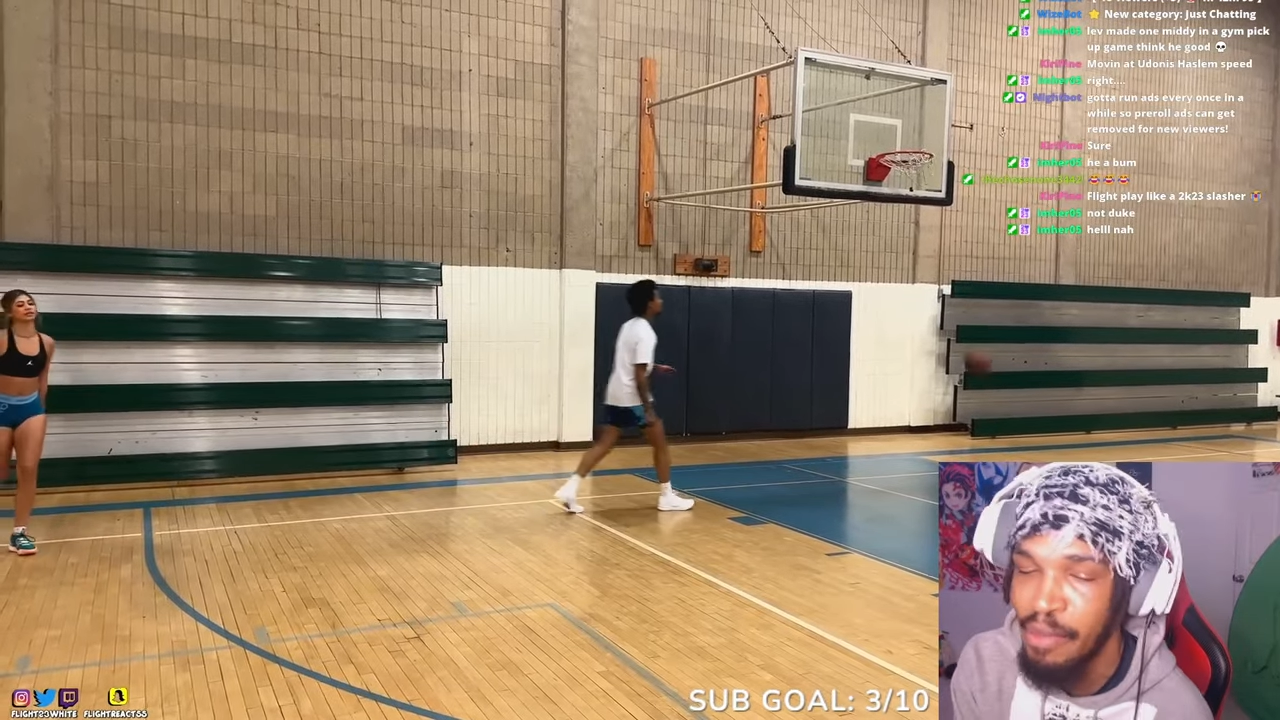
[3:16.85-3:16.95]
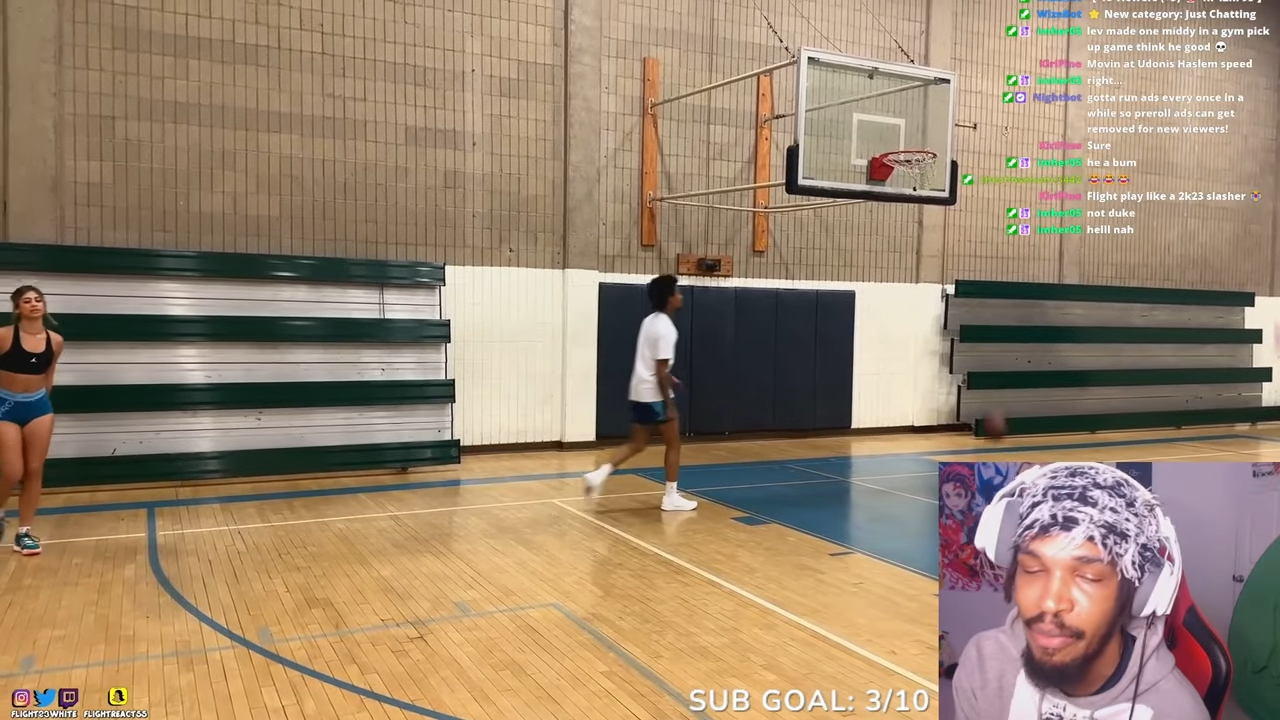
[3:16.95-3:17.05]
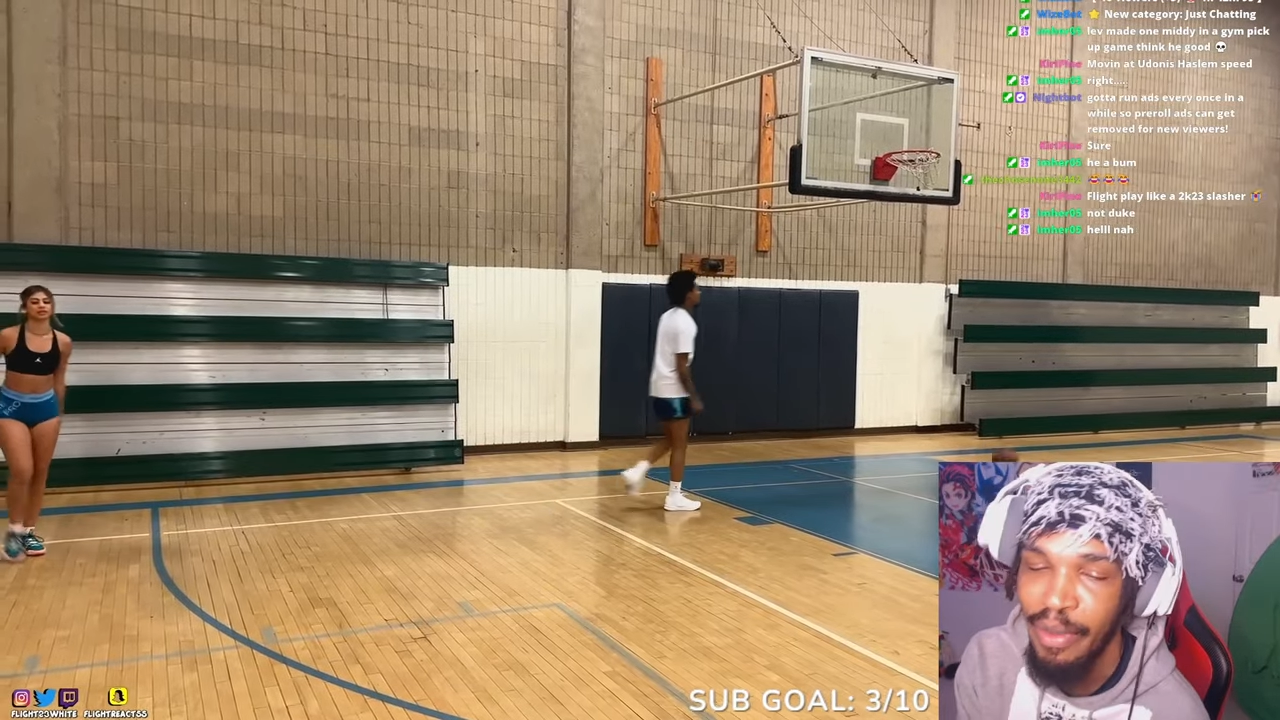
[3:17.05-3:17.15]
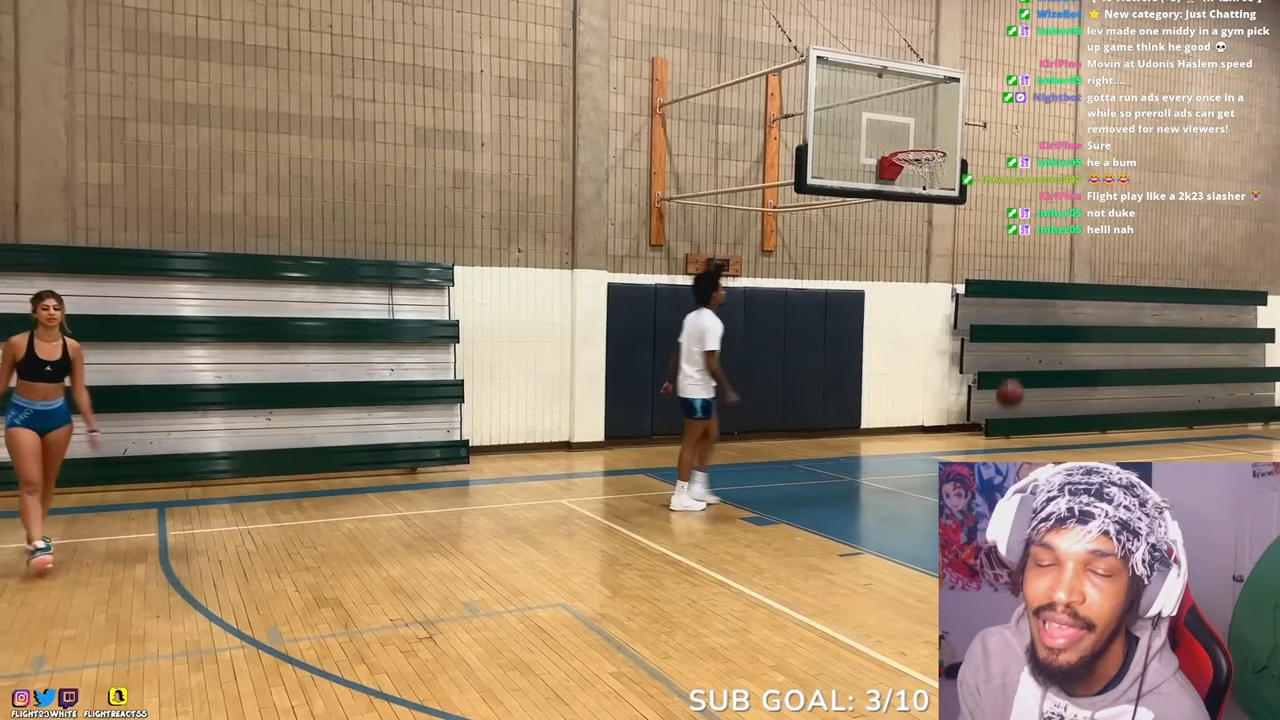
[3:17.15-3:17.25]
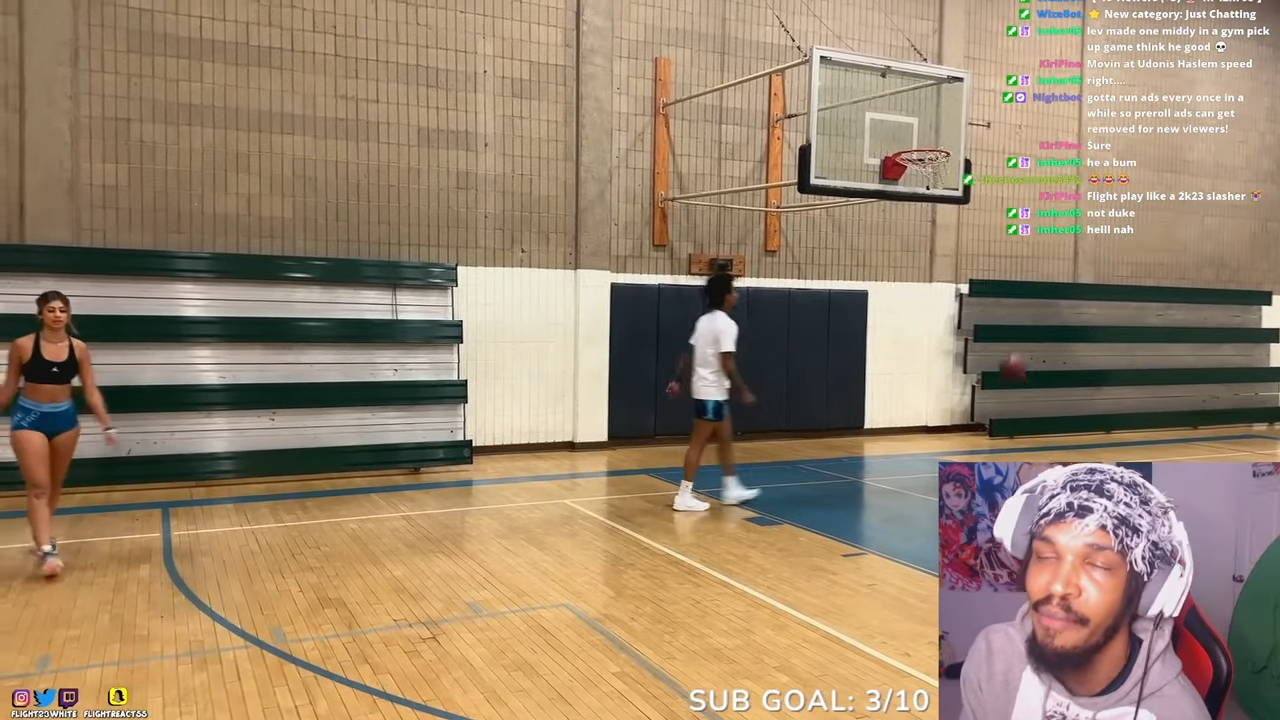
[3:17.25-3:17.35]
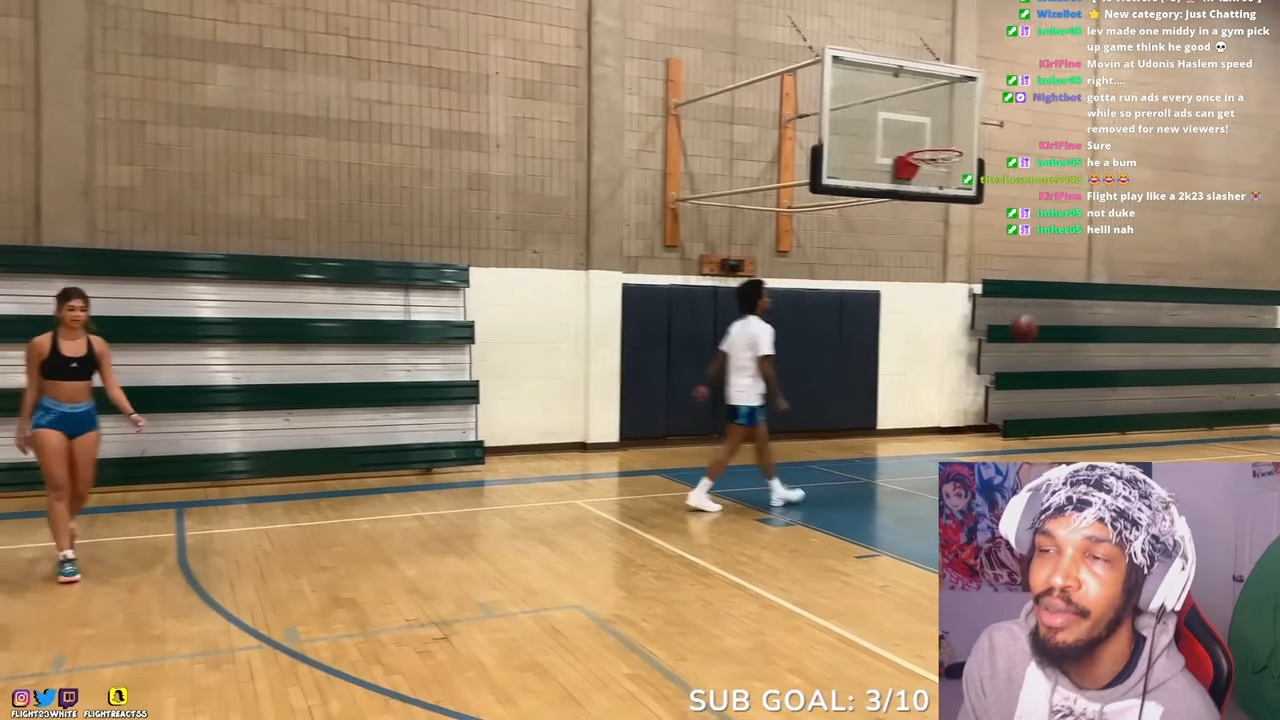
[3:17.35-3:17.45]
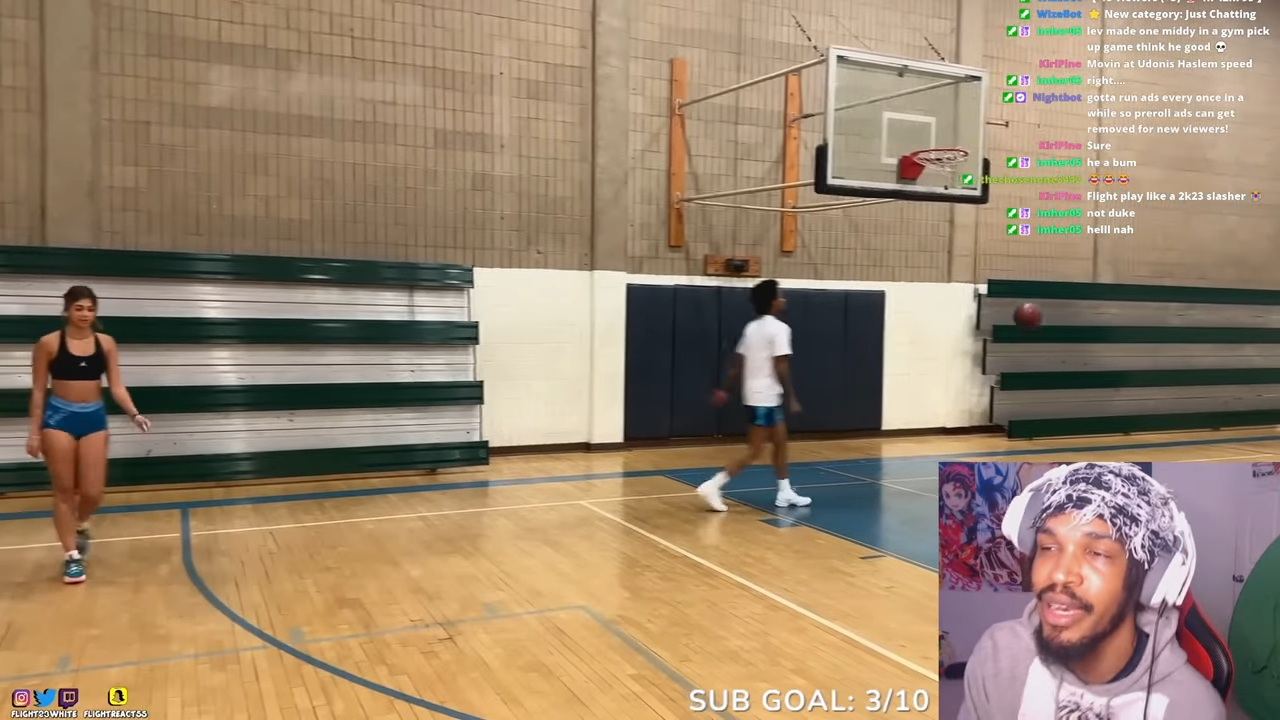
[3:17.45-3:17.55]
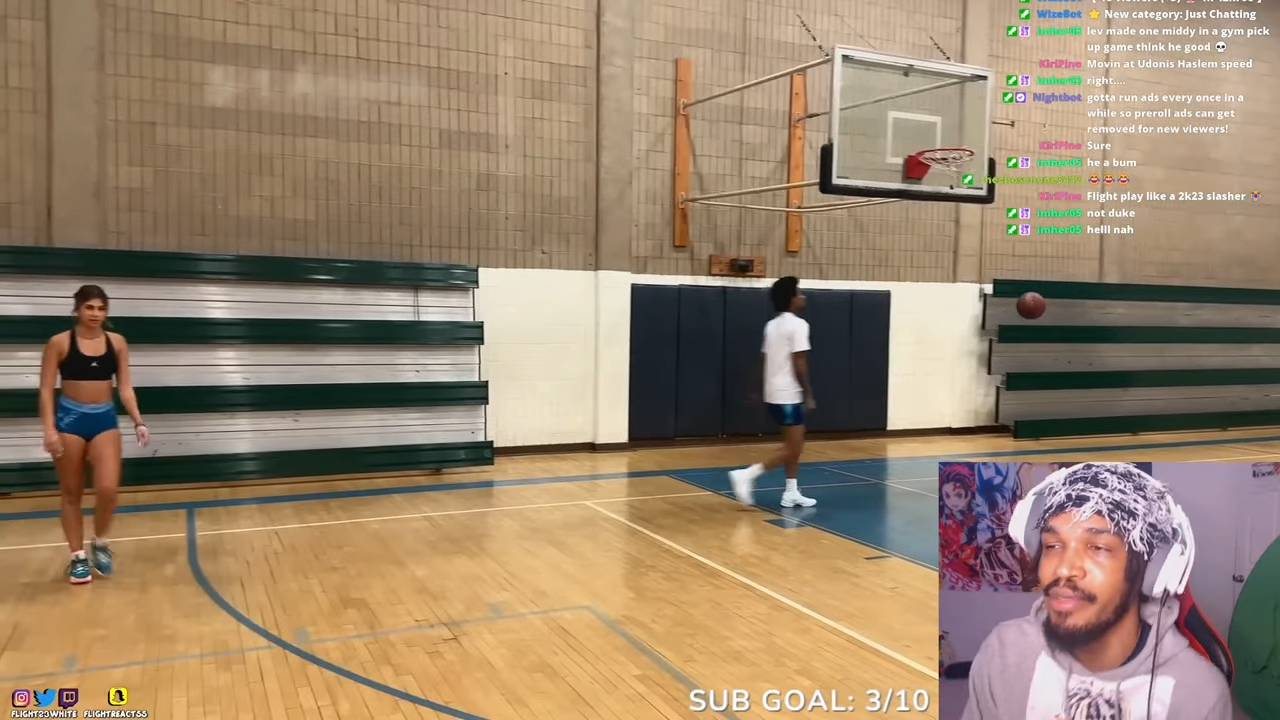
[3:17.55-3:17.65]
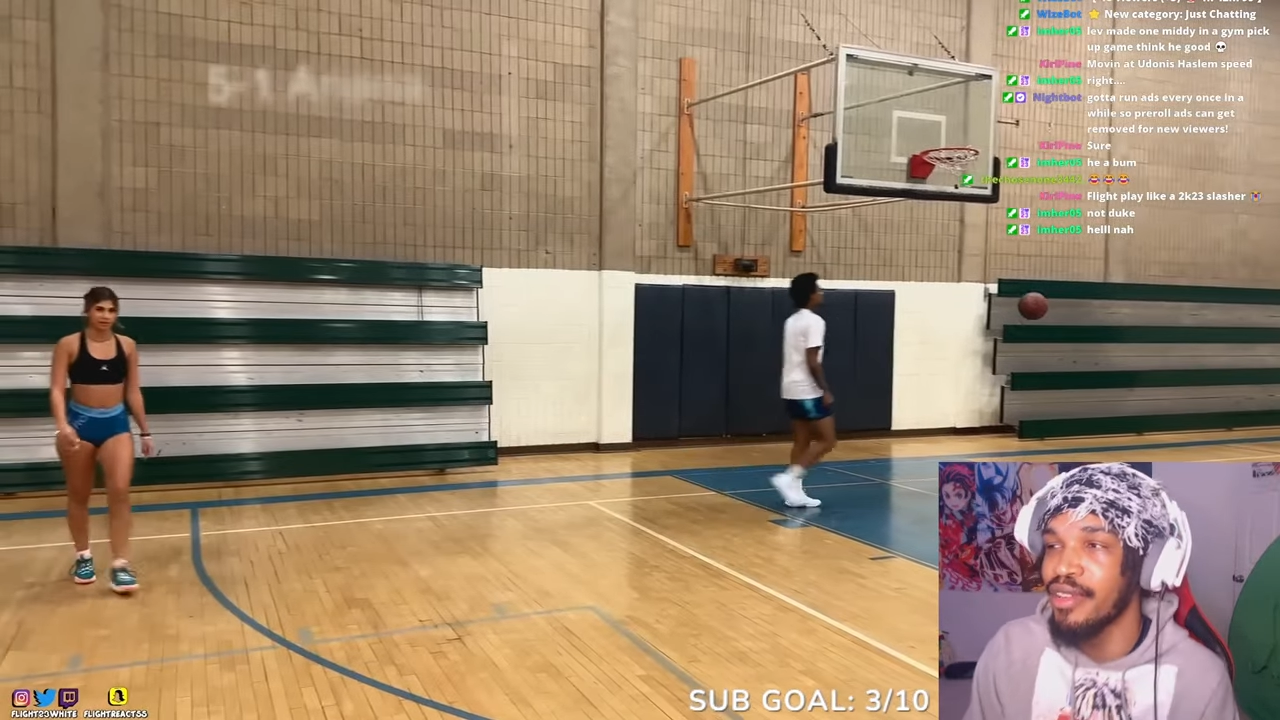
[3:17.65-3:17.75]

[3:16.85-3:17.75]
playing bums all